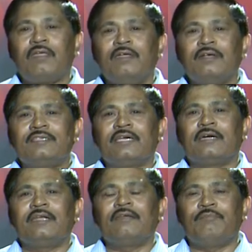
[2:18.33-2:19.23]

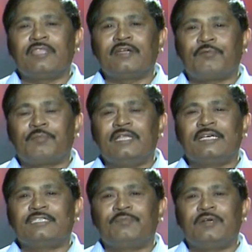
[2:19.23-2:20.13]
Second method of
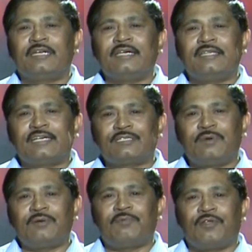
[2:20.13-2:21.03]
collection of data is the
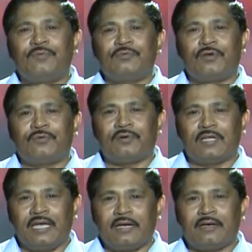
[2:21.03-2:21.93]
experiment, for which we have
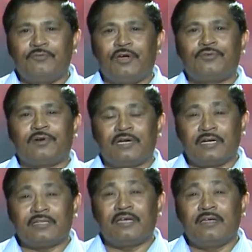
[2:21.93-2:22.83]
to
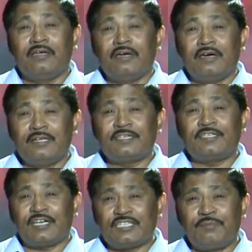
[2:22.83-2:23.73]
conduct the research
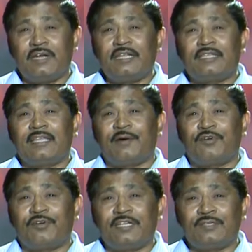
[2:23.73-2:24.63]
experiment in the
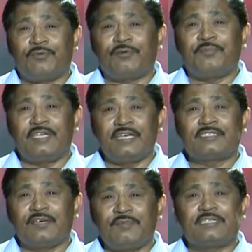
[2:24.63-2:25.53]
laboratories for physics,
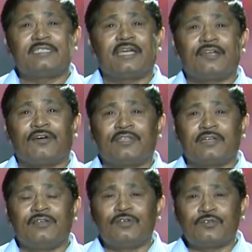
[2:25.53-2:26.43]
chemistry and other
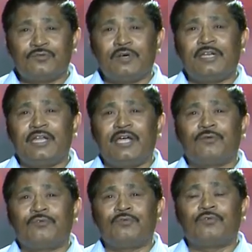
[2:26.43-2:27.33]
students. They
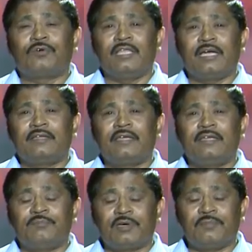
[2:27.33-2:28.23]
have to collect the
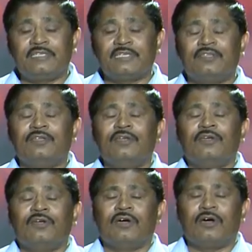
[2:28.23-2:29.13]
information
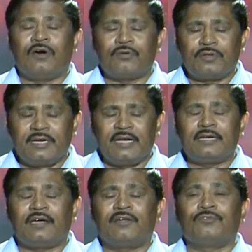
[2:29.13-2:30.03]
or the
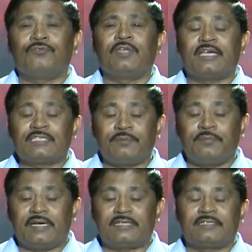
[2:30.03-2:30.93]
data through the
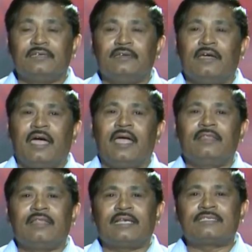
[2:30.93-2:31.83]
experiments.
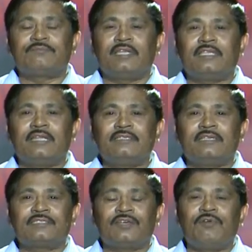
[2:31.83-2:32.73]
And last method is the
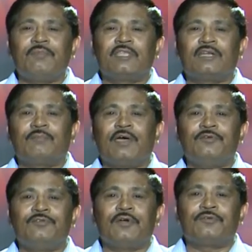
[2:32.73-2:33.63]
survey method, by
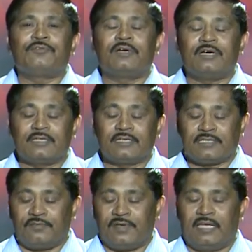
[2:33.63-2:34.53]
which we have to conduct the
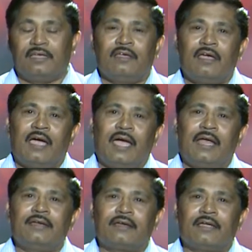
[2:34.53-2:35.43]
survey.
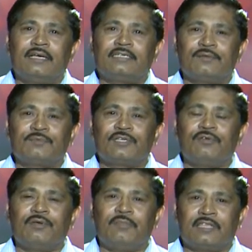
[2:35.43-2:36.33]
And collection of
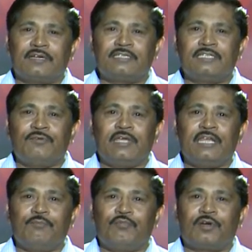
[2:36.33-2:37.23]
survey methods is very
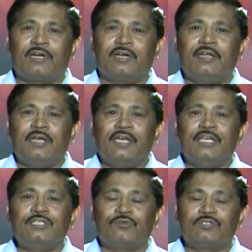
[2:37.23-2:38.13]
important
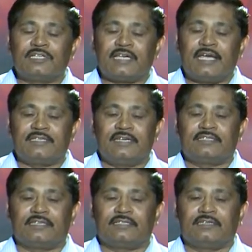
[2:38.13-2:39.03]
in social science
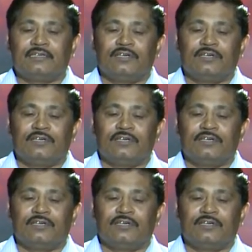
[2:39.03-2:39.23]
research.